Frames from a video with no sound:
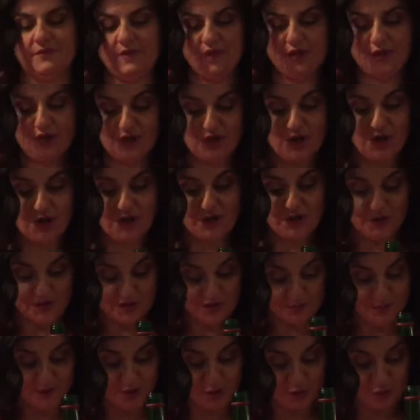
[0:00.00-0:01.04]
It's starting to
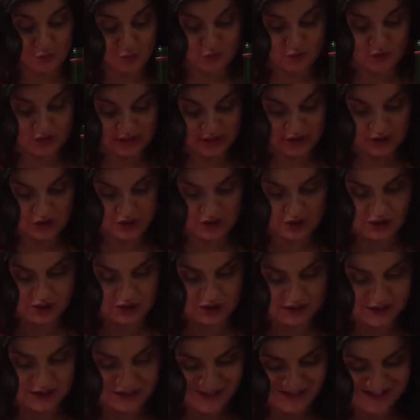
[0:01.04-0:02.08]
smell really
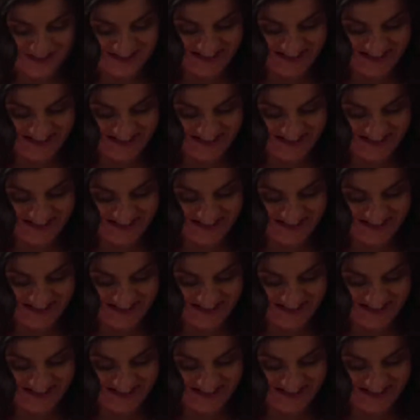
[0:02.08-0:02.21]
good.